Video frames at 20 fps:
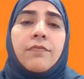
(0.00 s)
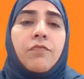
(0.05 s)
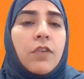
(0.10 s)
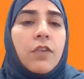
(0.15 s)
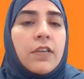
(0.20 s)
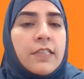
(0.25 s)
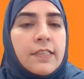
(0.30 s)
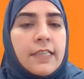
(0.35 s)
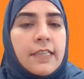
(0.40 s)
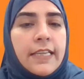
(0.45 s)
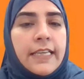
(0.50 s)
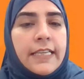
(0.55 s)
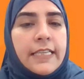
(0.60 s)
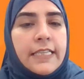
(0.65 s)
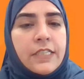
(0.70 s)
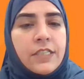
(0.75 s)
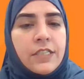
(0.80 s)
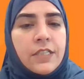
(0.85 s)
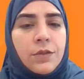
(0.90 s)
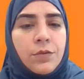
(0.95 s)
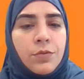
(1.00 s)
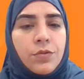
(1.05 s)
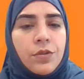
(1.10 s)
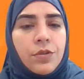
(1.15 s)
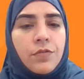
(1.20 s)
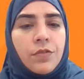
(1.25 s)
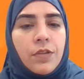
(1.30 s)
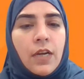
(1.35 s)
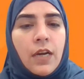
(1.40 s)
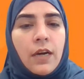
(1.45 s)
firstly,
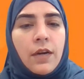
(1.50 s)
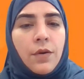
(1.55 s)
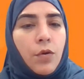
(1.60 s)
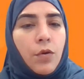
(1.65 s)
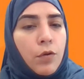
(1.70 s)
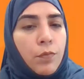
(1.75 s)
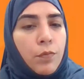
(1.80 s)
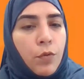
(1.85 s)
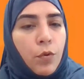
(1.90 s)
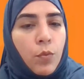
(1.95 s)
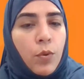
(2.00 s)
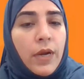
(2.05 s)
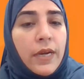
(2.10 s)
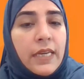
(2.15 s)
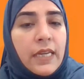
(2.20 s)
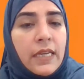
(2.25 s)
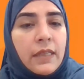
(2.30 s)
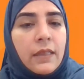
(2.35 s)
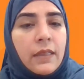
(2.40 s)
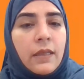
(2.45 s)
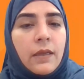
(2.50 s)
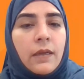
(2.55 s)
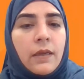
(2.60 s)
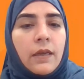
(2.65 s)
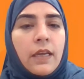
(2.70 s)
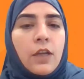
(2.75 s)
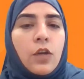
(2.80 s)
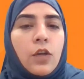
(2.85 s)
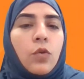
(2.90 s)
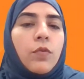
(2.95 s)
institutions are not providing
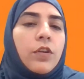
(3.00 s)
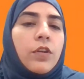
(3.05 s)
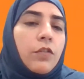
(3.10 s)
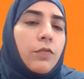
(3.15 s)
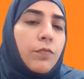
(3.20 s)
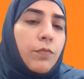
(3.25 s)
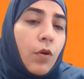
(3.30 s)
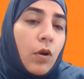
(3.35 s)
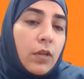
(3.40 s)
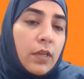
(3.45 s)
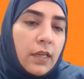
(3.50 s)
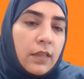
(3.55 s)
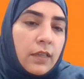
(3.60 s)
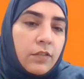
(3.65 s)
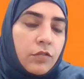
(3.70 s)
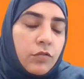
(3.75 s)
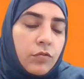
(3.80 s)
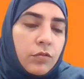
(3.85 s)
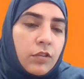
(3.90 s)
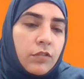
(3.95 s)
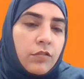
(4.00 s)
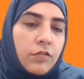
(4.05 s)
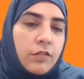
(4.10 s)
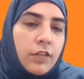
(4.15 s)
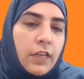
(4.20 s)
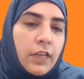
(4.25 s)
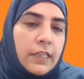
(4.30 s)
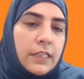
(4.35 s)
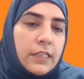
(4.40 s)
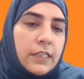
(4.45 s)
the innovative products to the
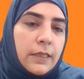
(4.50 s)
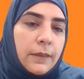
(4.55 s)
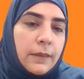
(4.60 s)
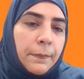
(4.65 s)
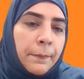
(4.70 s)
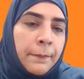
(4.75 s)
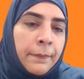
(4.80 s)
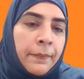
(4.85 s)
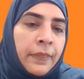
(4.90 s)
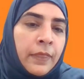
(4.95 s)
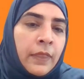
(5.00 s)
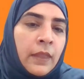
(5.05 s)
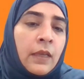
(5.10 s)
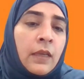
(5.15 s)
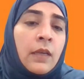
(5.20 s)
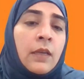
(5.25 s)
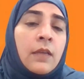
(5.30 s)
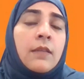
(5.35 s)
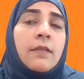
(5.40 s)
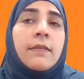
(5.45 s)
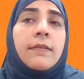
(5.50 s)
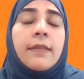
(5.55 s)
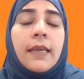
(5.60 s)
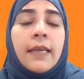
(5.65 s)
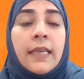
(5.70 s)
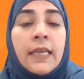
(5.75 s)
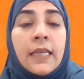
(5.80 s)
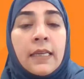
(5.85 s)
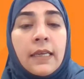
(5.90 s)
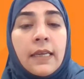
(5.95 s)
society.
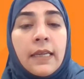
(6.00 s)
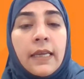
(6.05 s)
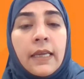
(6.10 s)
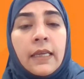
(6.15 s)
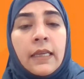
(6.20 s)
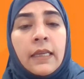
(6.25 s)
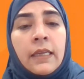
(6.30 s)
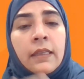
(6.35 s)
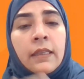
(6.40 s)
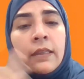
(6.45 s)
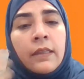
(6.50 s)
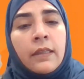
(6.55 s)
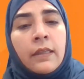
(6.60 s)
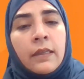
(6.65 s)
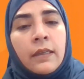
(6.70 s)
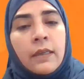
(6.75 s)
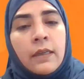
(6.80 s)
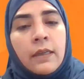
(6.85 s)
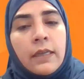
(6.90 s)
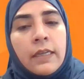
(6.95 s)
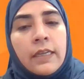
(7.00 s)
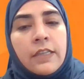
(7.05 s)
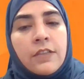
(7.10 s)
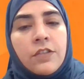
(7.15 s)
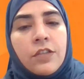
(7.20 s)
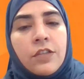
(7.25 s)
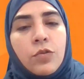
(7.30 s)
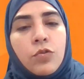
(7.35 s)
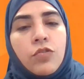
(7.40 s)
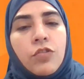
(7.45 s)
Secondly, the
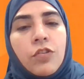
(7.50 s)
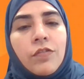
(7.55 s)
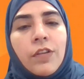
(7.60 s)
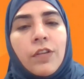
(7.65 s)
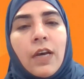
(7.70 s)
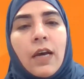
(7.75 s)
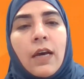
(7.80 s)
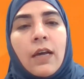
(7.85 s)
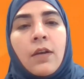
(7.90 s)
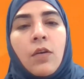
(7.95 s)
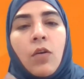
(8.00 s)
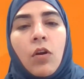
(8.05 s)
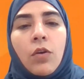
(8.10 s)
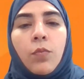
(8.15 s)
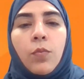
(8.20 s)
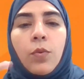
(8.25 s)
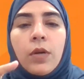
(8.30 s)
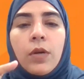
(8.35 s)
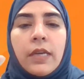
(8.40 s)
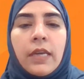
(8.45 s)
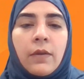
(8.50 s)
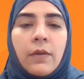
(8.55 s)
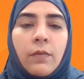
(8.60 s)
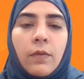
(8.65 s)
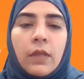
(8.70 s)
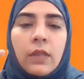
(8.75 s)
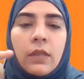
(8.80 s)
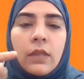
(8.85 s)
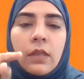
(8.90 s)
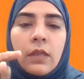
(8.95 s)
institutions are not working
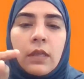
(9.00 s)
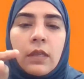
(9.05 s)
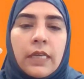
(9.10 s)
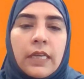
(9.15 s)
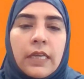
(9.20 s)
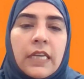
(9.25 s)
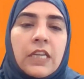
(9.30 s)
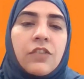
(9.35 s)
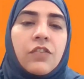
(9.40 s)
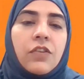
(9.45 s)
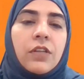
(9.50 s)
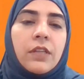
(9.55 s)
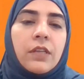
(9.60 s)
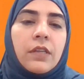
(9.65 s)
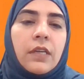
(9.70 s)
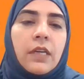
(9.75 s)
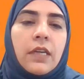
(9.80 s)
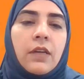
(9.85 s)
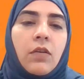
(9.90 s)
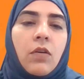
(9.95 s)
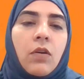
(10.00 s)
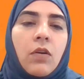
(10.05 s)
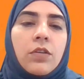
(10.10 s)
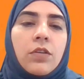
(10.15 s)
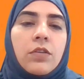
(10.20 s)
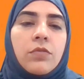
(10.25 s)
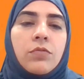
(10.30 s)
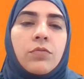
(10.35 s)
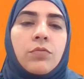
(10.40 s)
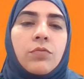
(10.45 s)
with each other in
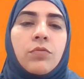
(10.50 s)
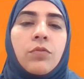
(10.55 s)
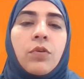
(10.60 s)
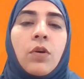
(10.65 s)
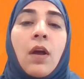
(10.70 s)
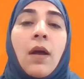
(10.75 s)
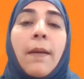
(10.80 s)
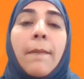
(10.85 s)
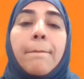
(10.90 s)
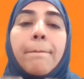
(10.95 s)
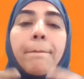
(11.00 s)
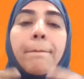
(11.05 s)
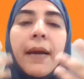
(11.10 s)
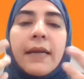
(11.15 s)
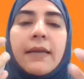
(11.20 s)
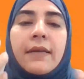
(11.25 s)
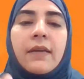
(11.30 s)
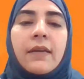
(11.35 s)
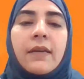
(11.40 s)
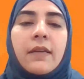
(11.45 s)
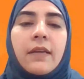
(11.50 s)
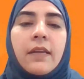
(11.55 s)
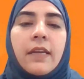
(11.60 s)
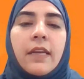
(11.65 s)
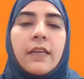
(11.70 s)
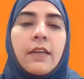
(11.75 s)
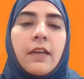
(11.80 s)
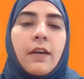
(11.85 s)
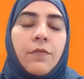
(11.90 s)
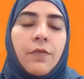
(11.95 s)
order to better
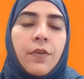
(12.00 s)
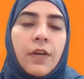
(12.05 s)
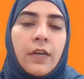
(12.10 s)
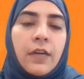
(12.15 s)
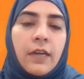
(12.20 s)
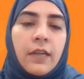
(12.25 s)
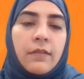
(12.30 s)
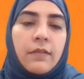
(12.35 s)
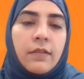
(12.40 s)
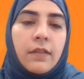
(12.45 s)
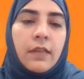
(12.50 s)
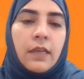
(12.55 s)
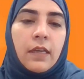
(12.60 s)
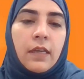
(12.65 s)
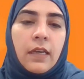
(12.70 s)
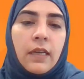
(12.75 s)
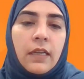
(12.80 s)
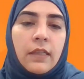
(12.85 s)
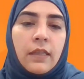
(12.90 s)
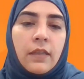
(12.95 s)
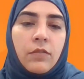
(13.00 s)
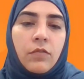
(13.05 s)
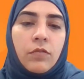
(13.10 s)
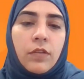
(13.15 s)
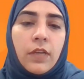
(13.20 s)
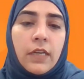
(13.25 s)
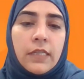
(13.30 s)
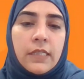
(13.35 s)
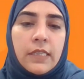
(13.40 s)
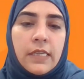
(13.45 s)
create awareness in the
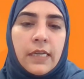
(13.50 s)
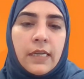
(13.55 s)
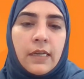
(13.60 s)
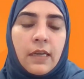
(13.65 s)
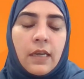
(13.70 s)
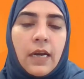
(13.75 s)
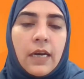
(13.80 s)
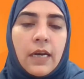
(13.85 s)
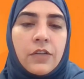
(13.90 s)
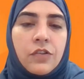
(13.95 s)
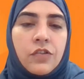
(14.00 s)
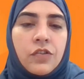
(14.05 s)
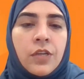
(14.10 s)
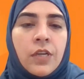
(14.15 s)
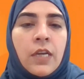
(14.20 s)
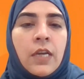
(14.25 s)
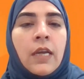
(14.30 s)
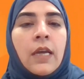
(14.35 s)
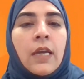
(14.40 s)
society at large.